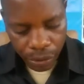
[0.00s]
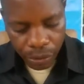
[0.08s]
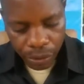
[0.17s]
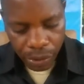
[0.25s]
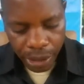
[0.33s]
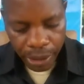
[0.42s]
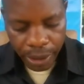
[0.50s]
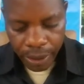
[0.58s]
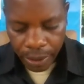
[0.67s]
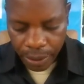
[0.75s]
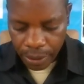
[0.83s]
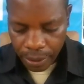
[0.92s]
Today
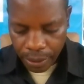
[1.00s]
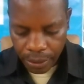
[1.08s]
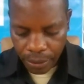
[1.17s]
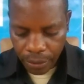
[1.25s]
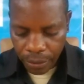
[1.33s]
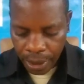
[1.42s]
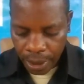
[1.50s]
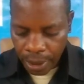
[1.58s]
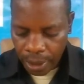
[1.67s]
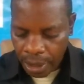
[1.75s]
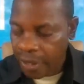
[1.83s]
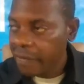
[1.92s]
we
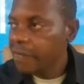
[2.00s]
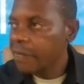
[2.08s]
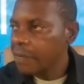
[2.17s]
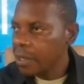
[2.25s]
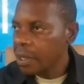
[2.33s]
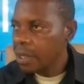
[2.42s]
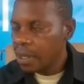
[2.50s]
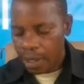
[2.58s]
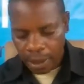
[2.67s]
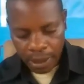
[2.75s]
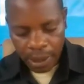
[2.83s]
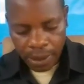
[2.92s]
have
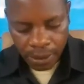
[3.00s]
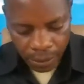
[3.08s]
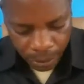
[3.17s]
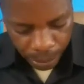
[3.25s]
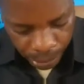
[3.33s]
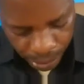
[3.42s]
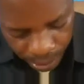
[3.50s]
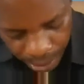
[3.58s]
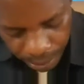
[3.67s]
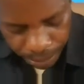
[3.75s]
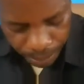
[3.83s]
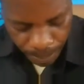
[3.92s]
a guest on the program.